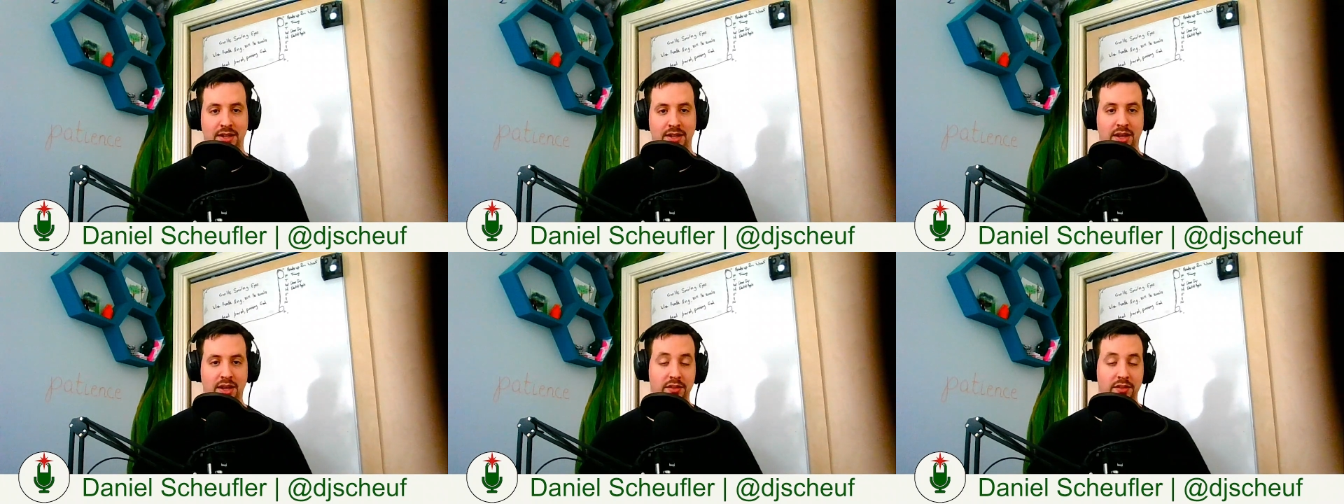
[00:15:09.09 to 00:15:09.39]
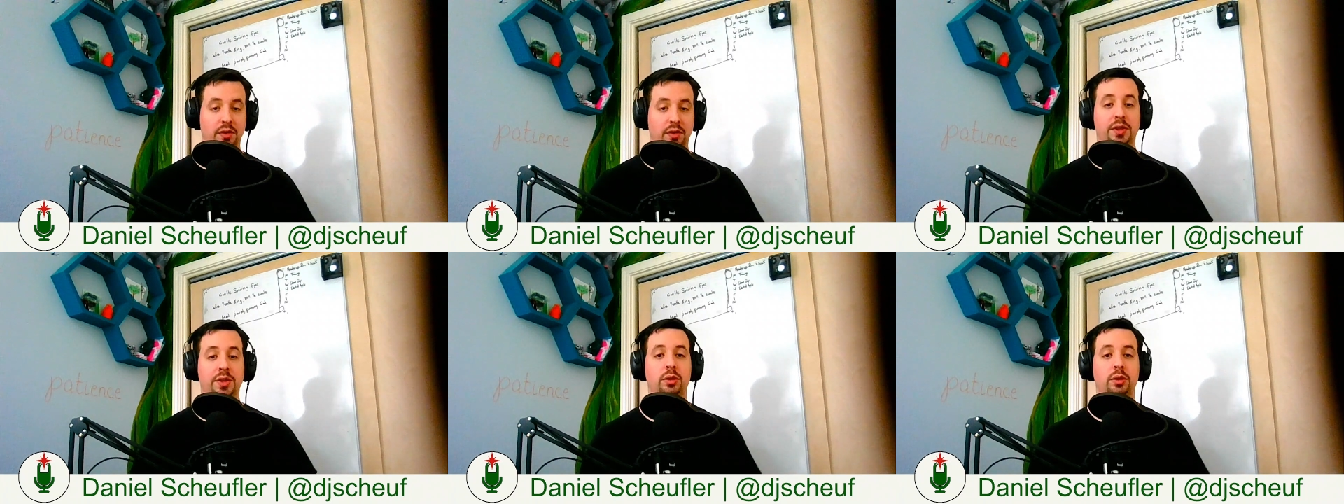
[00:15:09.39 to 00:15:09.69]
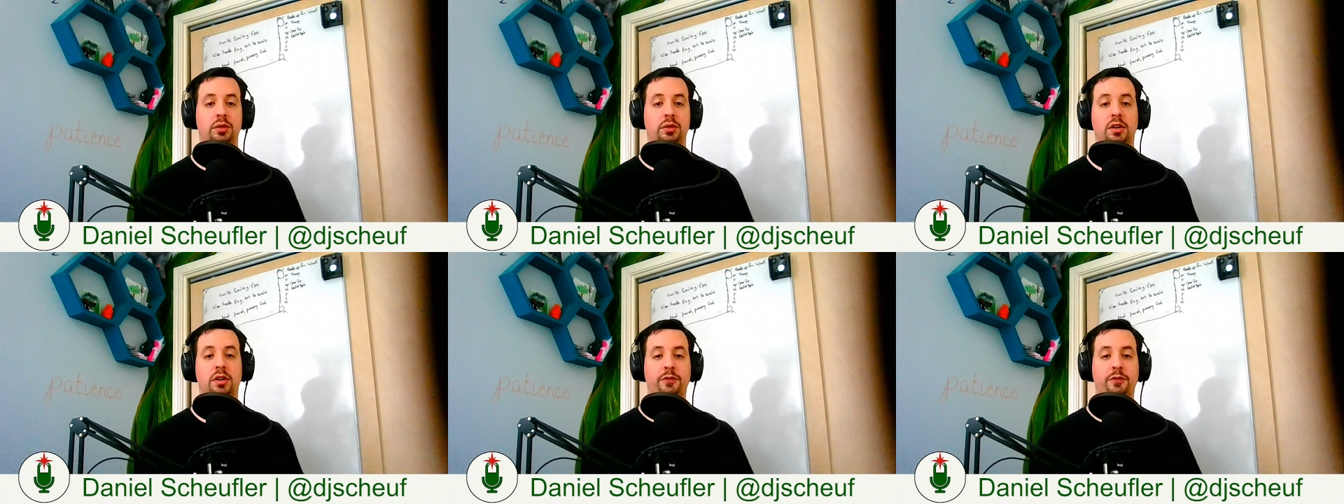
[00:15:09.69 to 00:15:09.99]
And so they'll
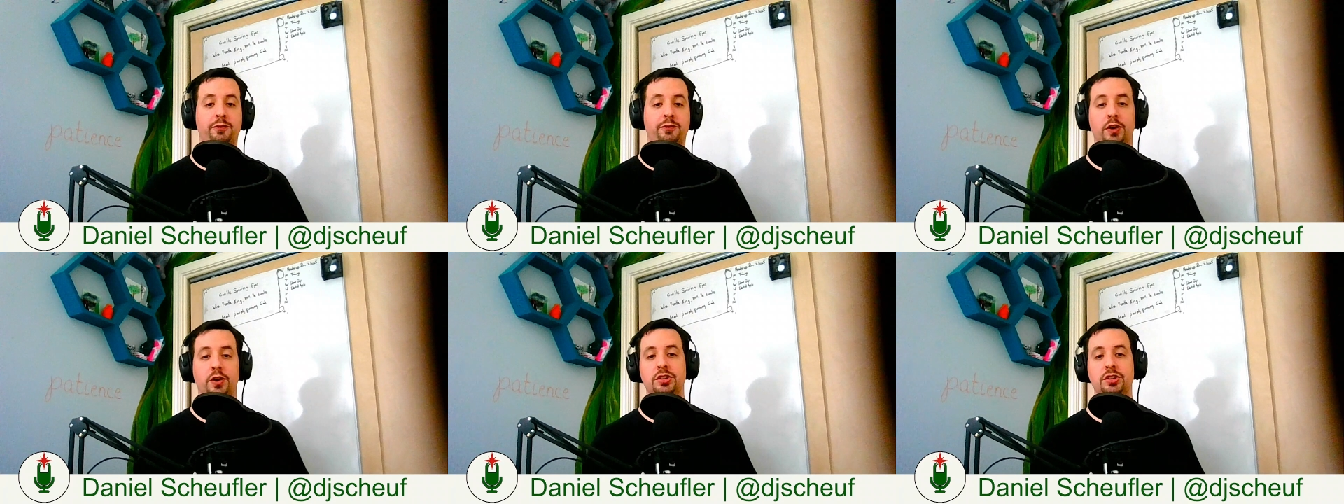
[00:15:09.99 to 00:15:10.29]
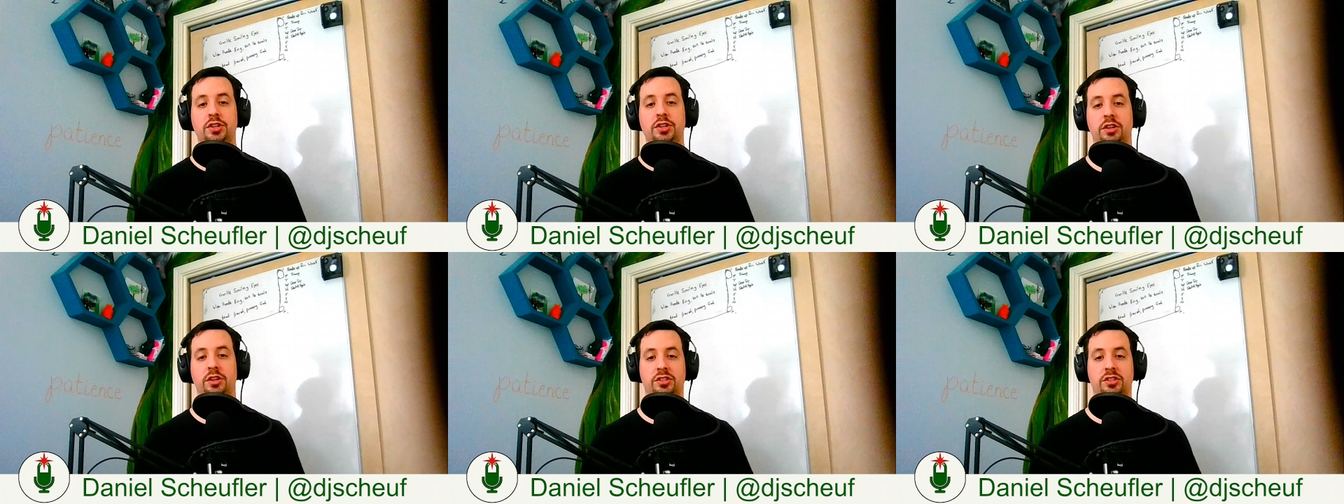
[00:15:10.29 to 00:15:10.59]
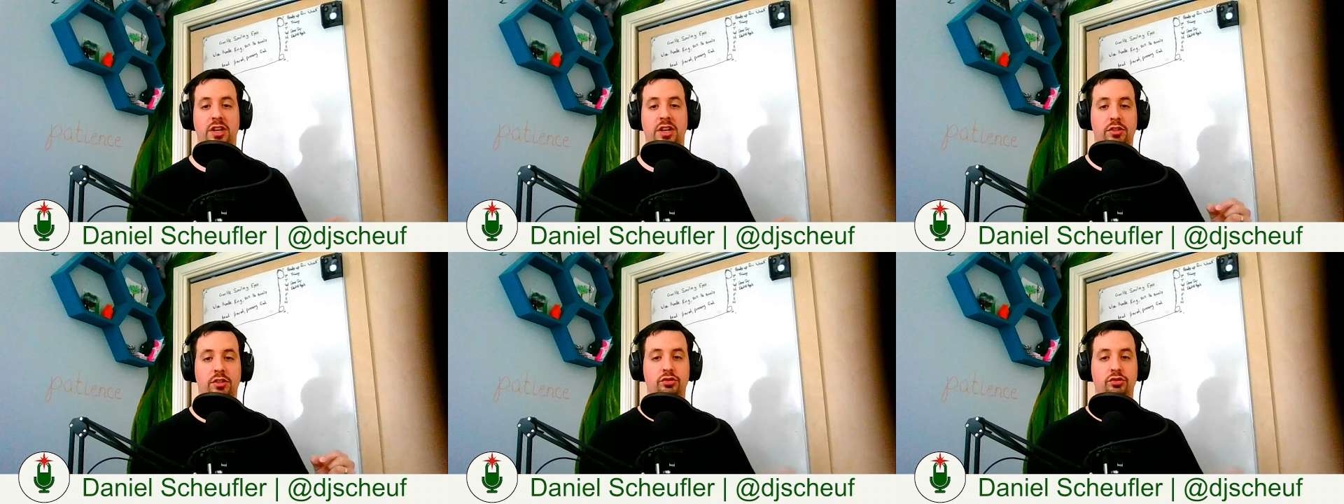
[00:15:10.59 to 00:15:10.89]
look first to
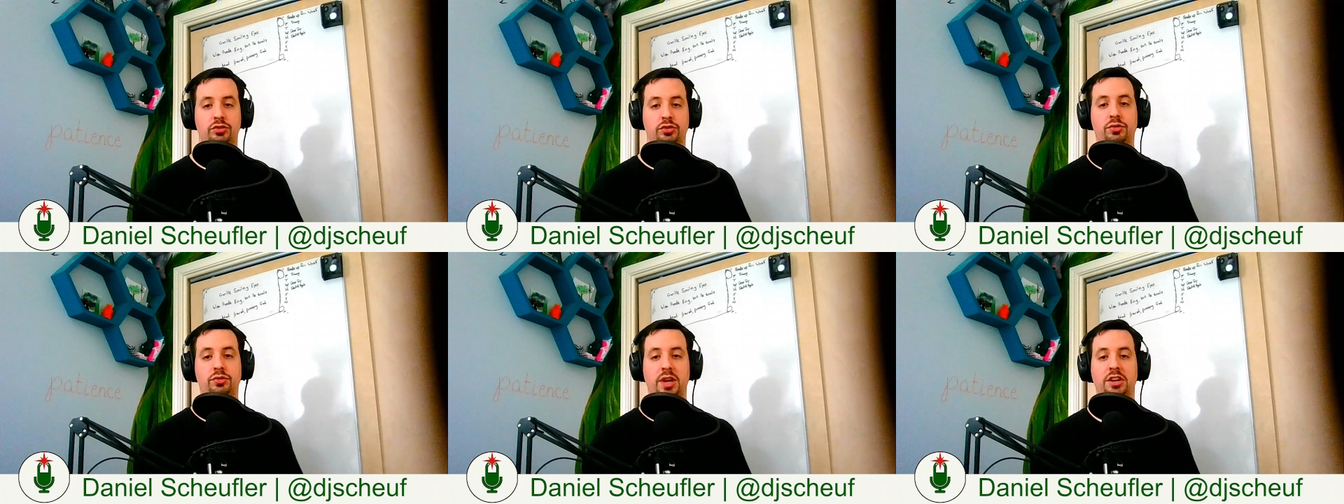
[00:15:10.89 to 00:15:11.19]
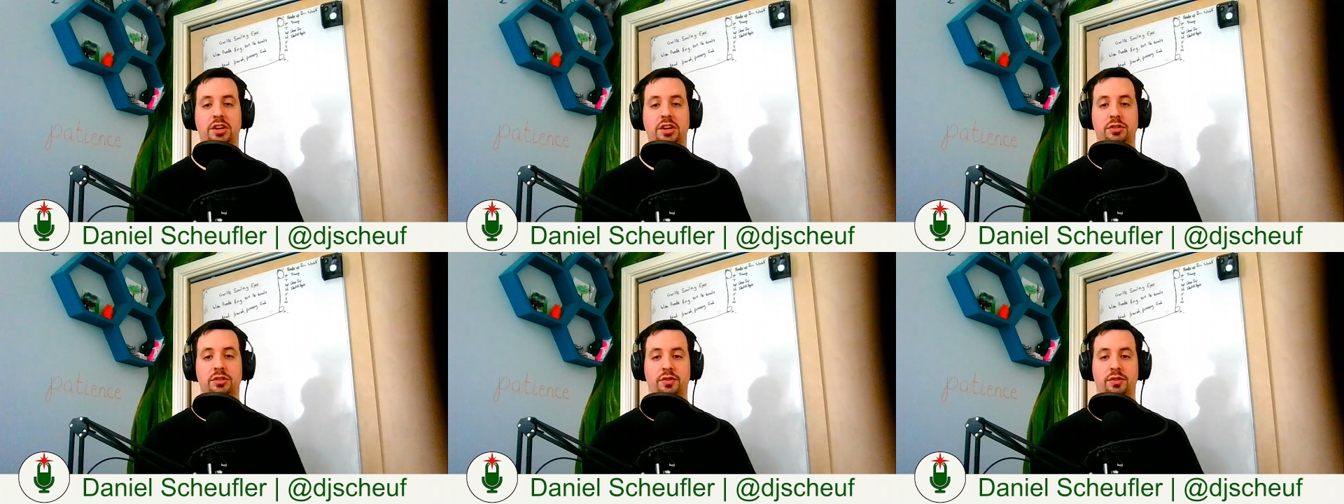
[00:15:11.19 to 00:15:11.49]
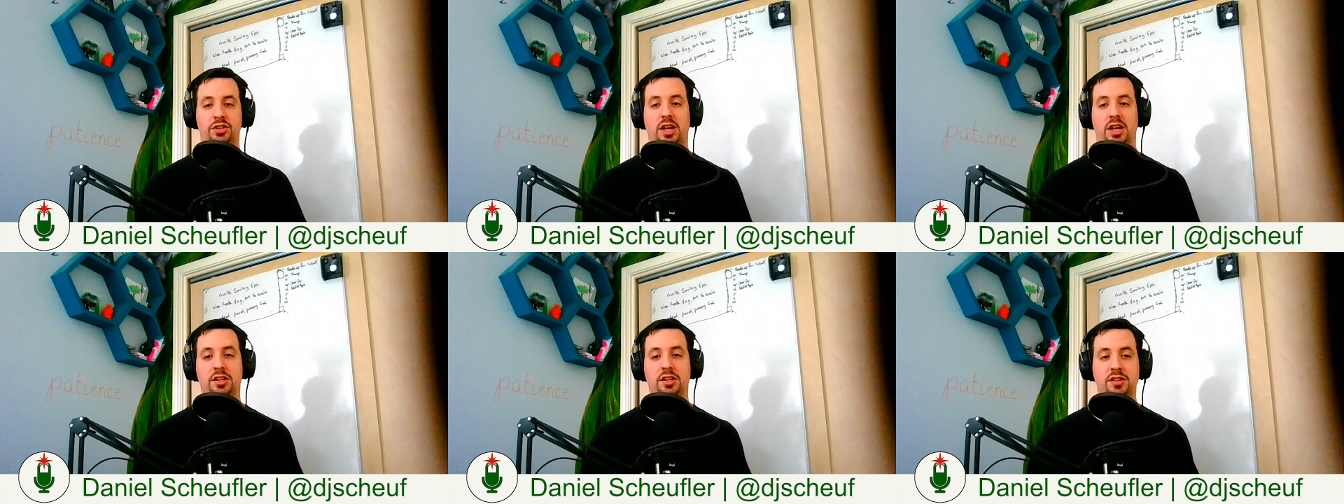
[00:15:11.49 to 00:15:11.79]
understand the true nature of the
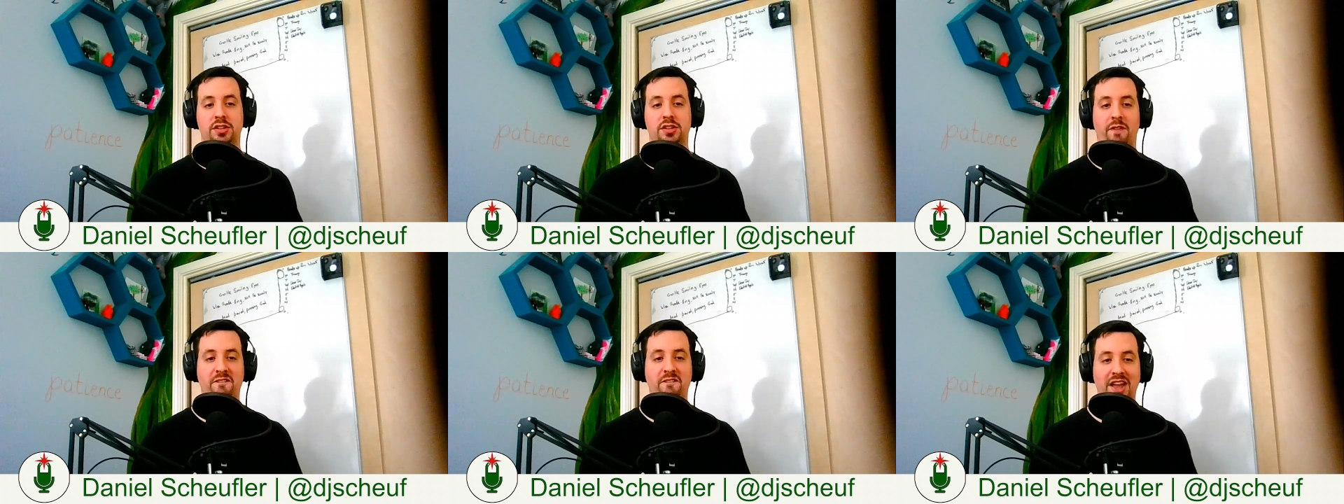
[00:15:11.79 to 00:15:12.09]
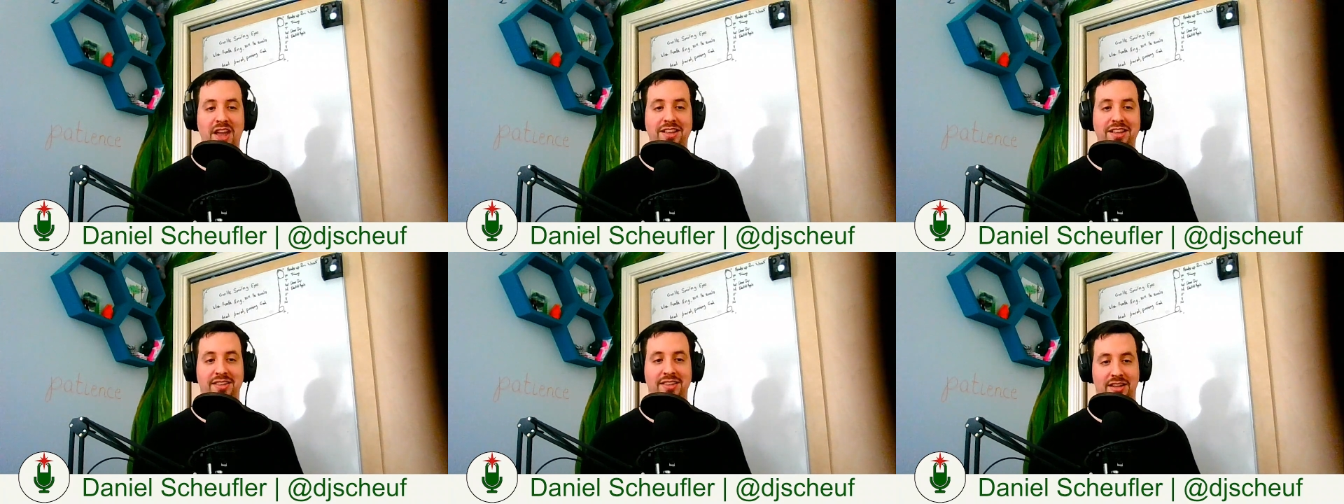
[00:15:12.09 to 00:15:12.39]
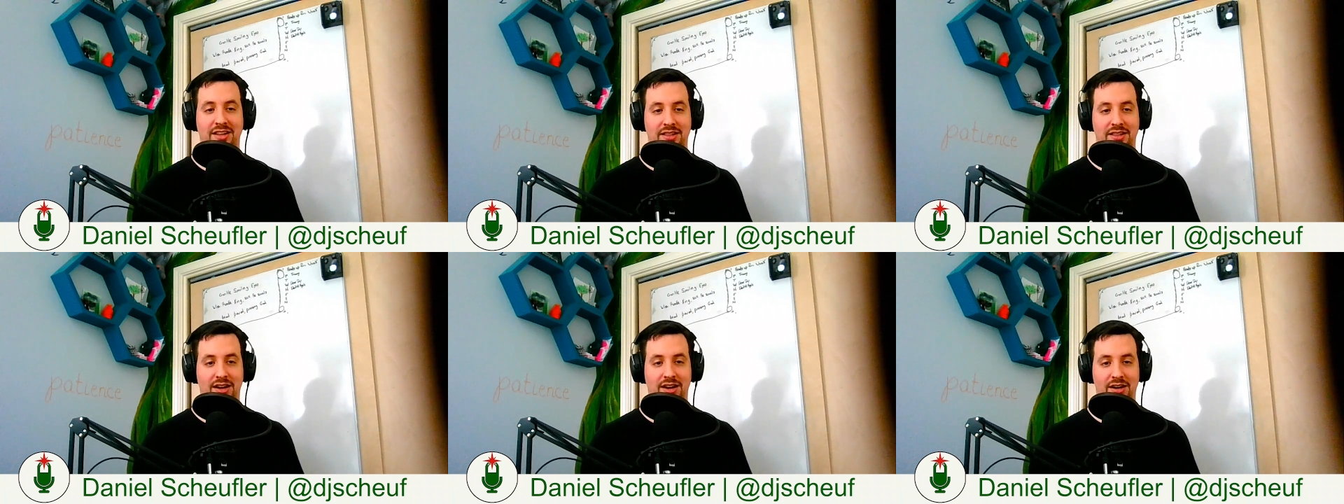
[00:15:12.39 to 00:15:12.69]
challenge they're
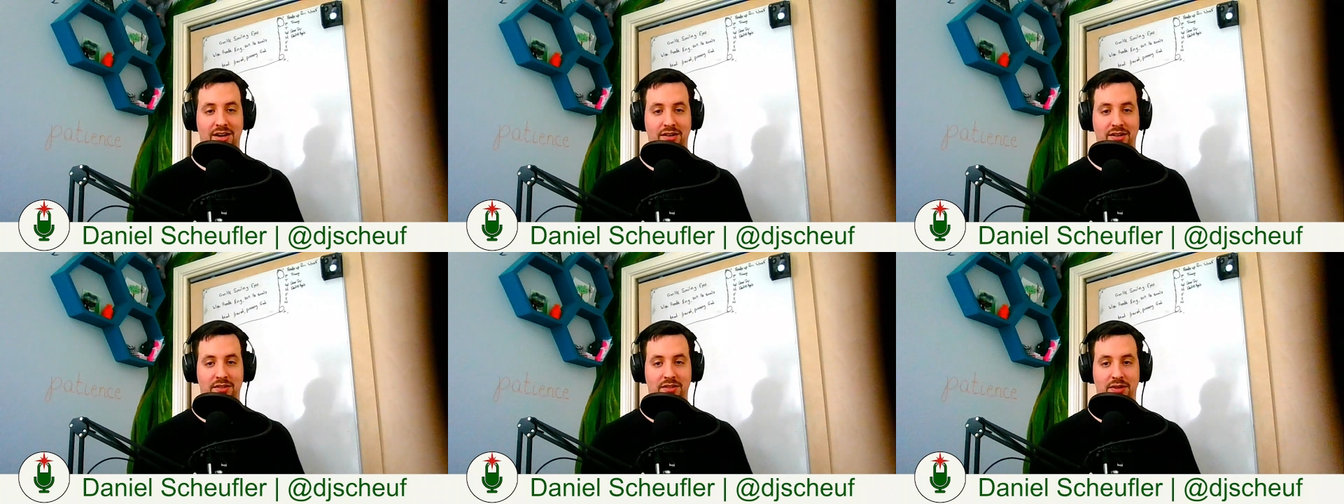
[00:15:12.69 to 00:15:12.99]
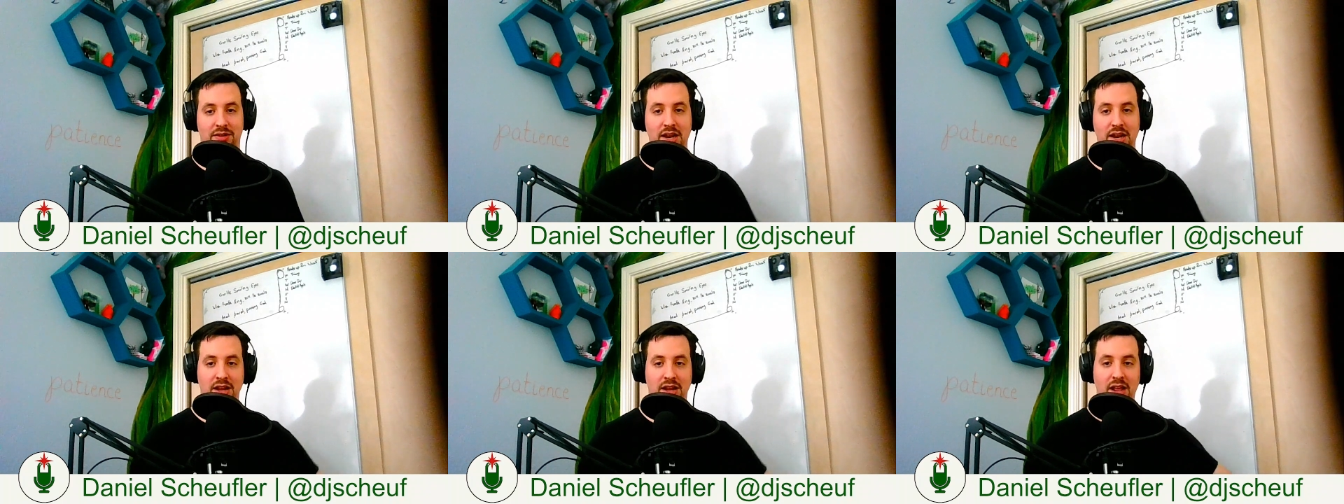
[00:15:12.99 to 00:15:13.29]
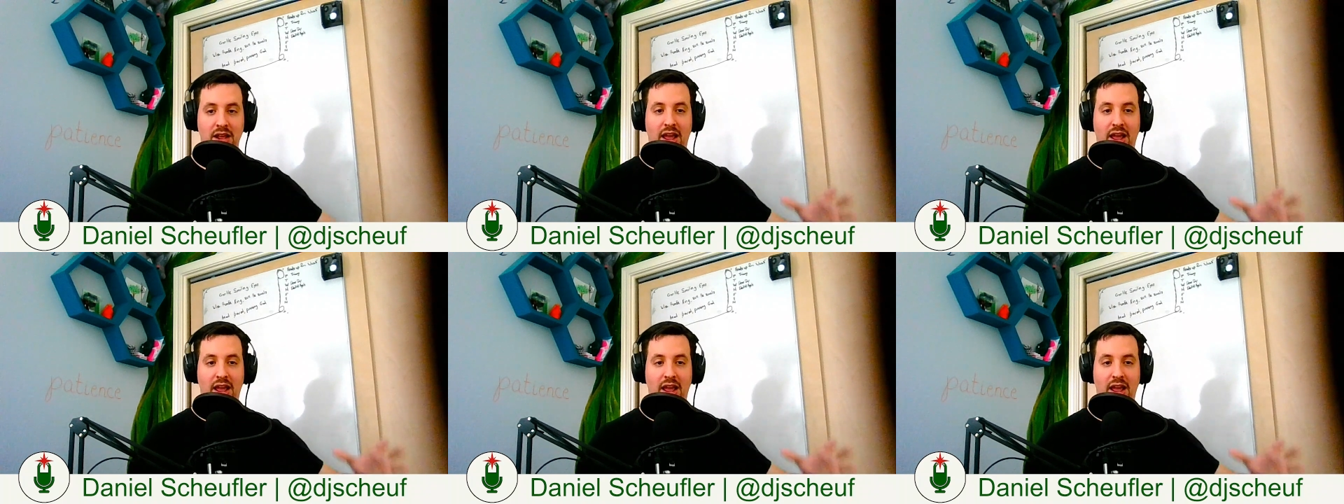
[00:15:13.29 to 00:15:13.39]
facing there, right?